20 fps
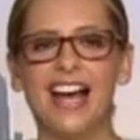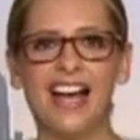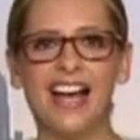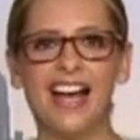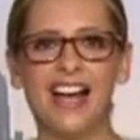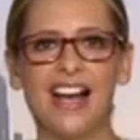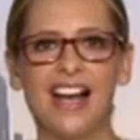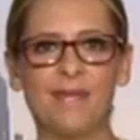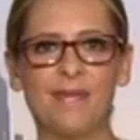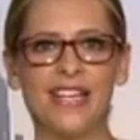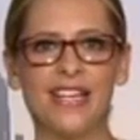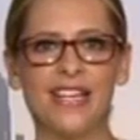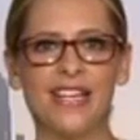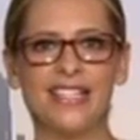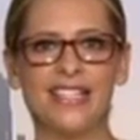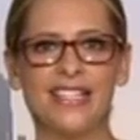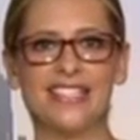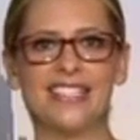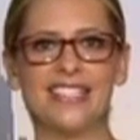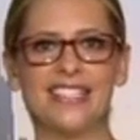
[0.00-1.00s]

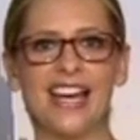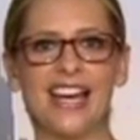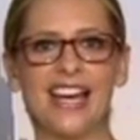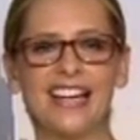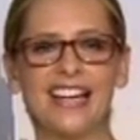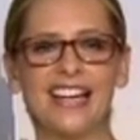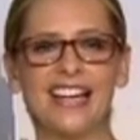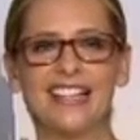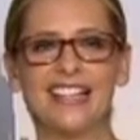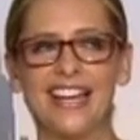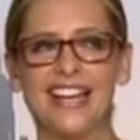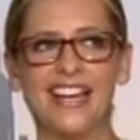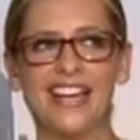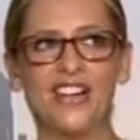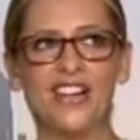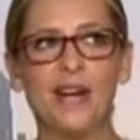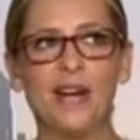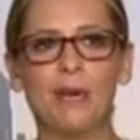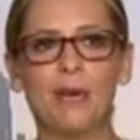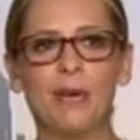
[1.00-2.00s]
It's
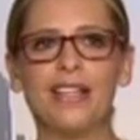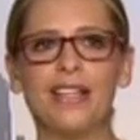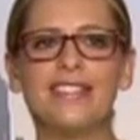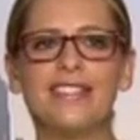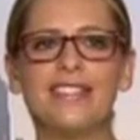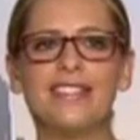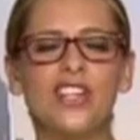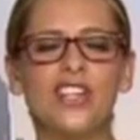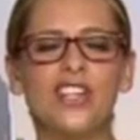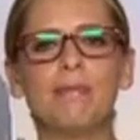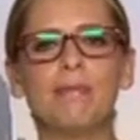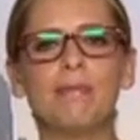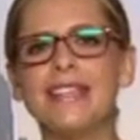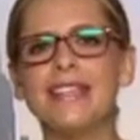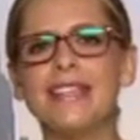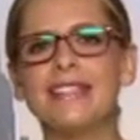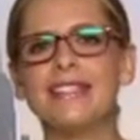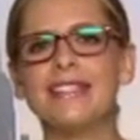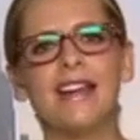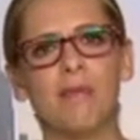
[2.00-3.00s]
incredible. It's such an
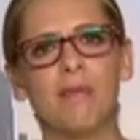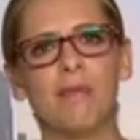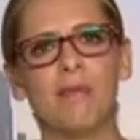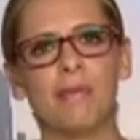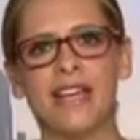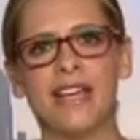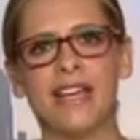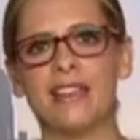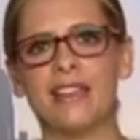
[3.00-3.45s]
amazing company.